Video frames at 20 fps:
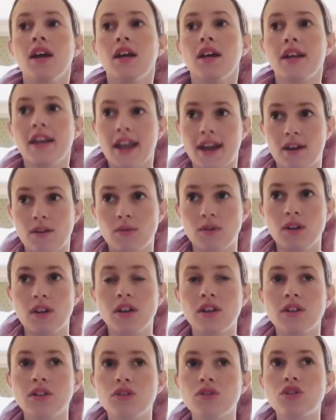Now,
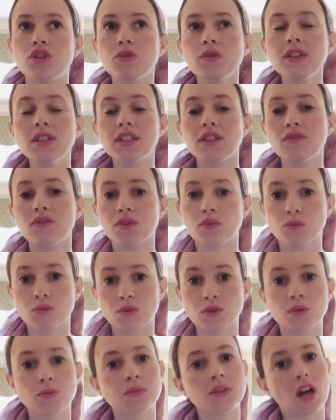doing different
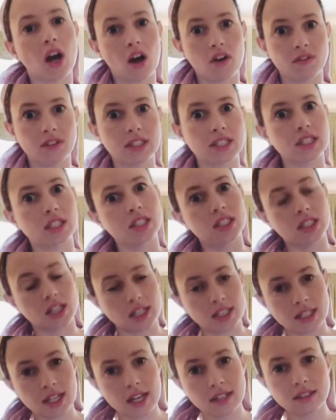rooms obviously
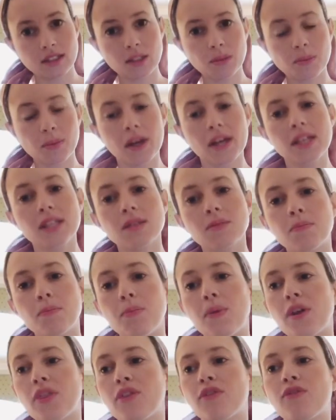does add to the price,
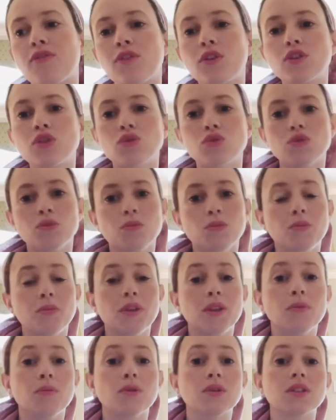but the first room will
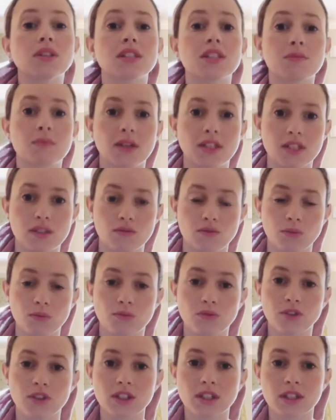be the most expensive room.
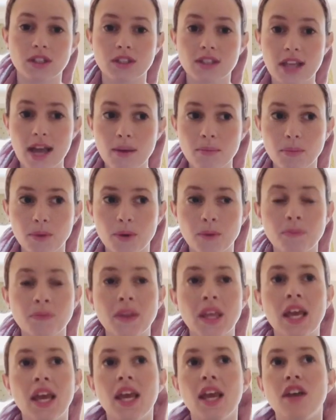For example,
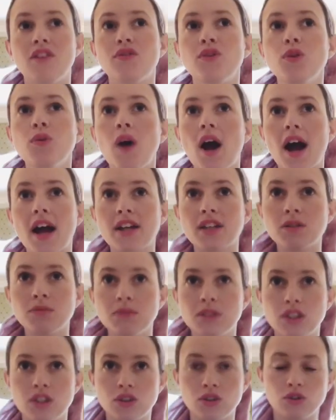if you hire
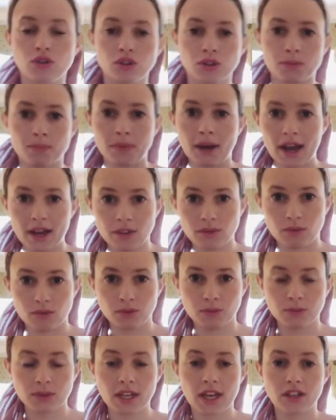me to do your
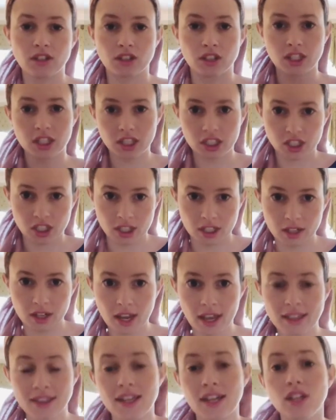bathrooms and your kitchen,
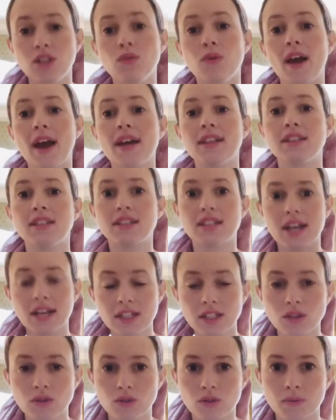and then you add the
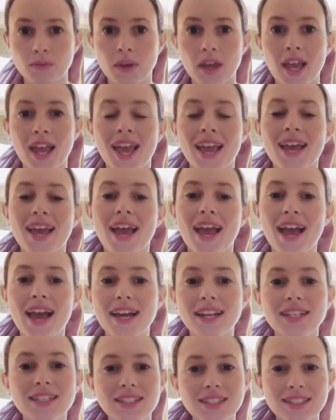dining room,
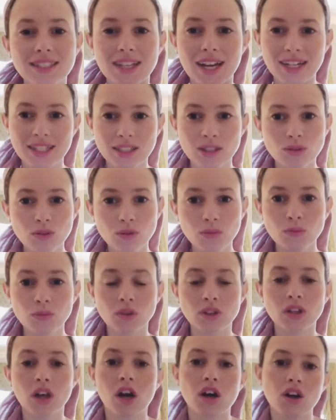adding the dining room
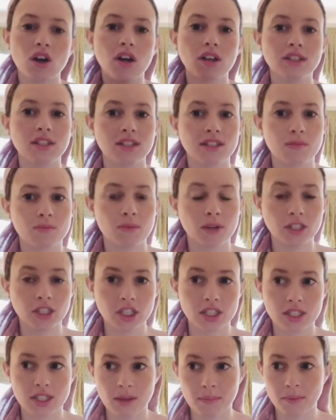will not cost as much
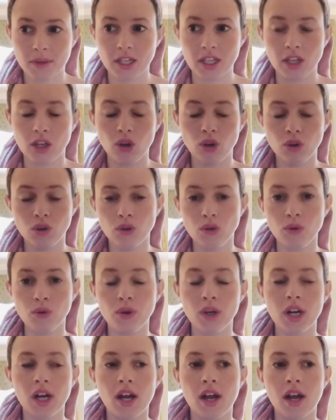as somebody who